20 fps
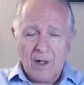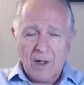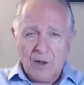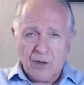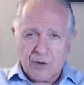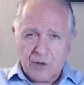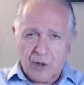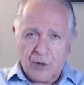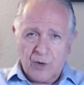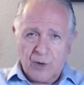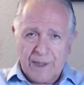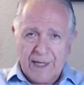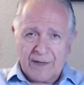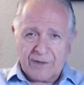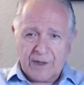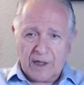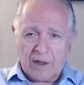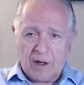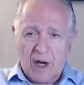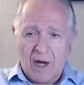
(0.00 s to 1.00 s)
so you get
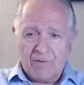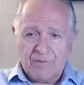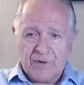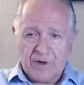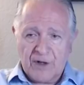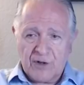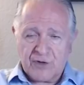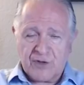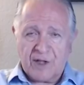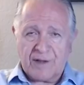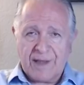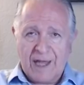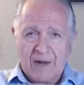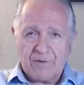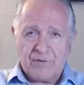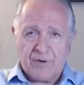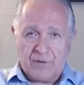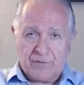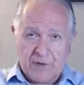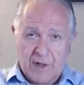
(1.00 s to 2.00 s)
the confidence that that
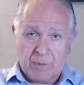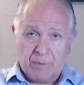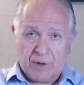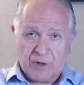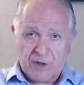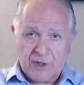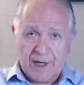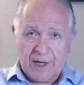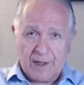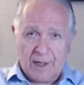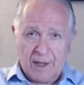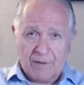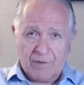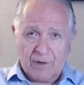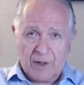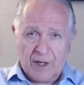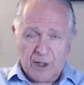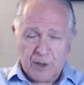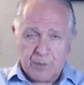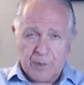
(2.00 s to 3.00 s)
50%
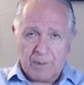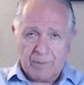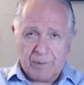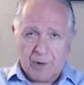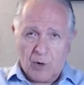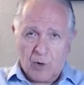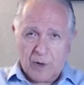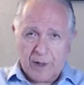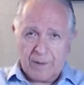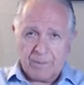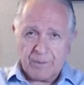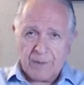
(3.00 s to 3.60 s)
level has been broken.